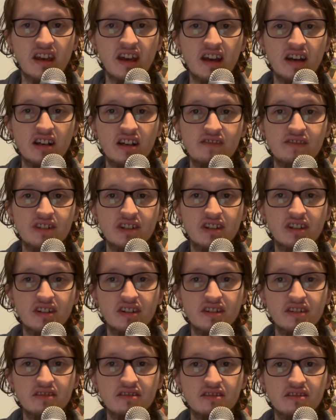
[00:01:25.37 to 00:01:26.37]
However,
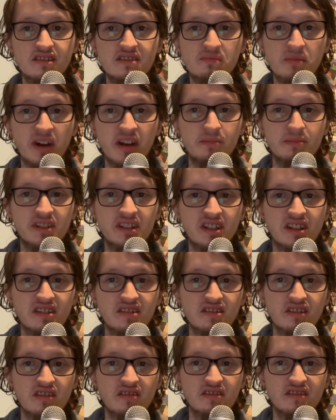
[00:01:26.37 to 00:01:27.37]
Gerd, despite being a
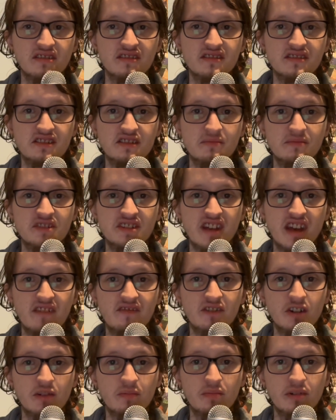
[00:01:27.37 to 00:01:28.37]
doctor, seems to have
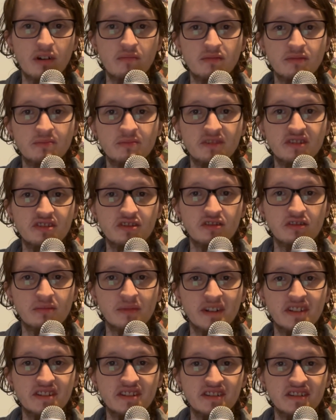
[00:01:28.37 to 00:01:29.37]
no problem with
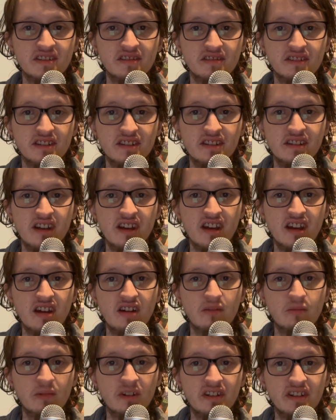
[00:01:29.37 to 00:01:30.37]
tormenting Loki,
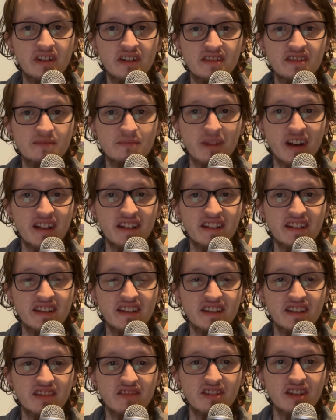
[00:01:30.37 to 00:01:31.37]
winking, smiling,
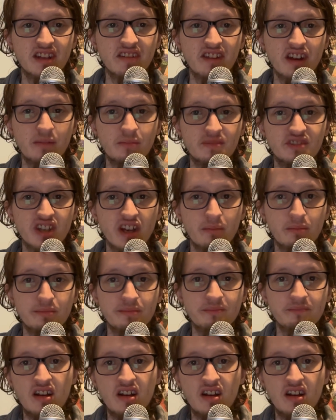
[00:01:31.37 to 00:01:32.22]
and giving a thumbs up.